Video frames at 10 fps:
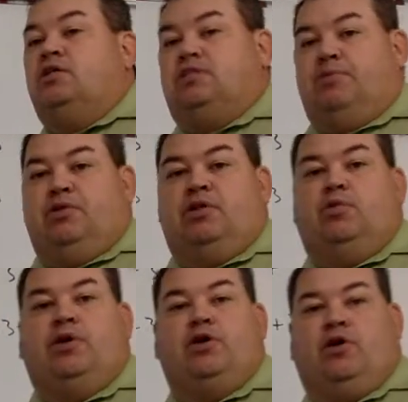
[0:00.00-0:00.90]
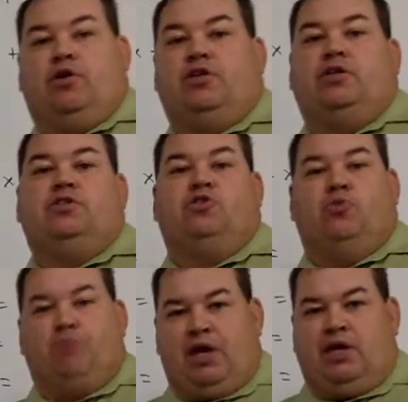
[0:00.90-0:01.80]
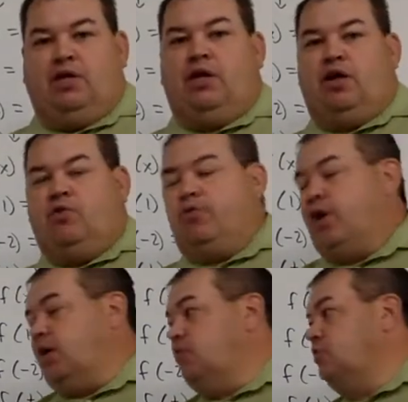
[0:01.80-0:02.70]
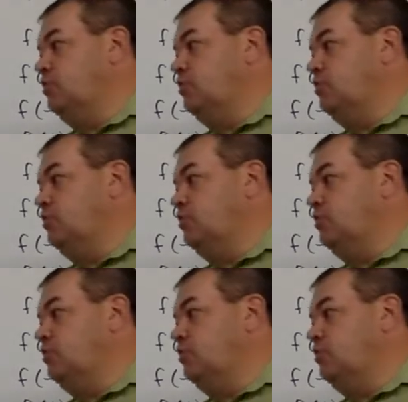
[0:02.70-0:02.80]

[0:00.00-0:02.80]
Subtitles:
Typically we call these domain and range.